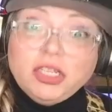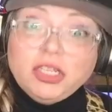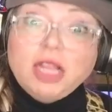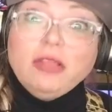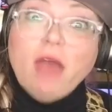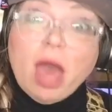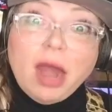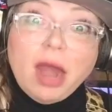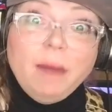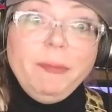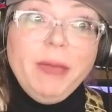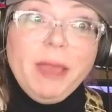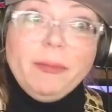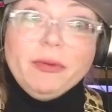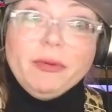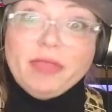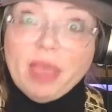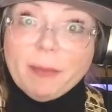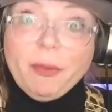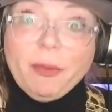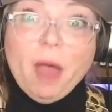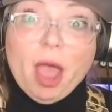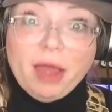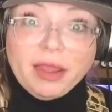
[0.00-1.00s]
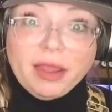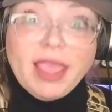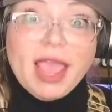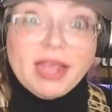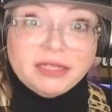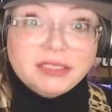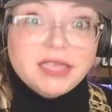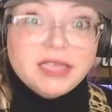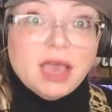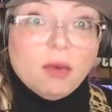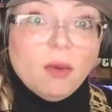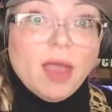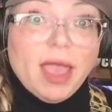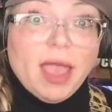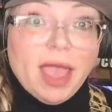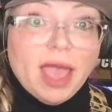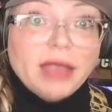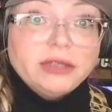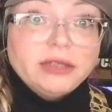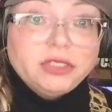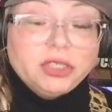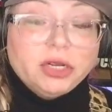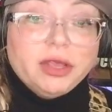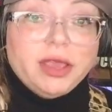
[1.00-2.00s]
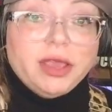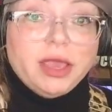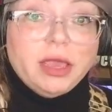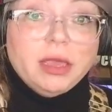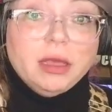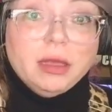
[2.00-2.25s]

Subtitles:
There's a lot of people that podcast that way, actually.